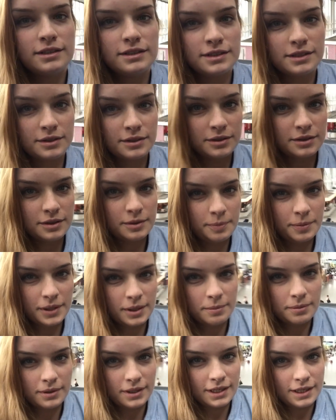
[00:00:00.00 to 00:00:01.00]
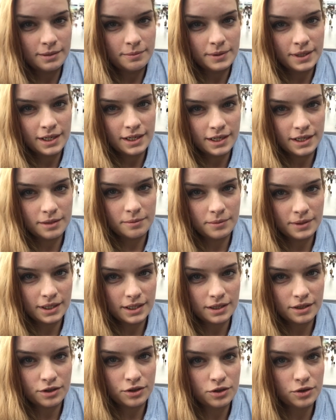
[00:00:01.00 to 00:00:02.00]
So the people are behind me
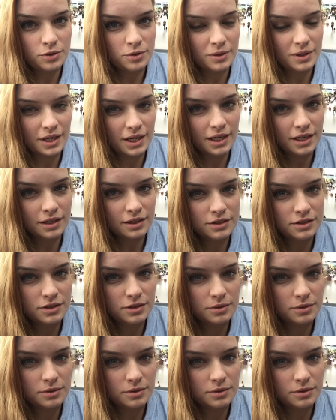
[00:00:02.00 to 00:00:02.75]
are queuing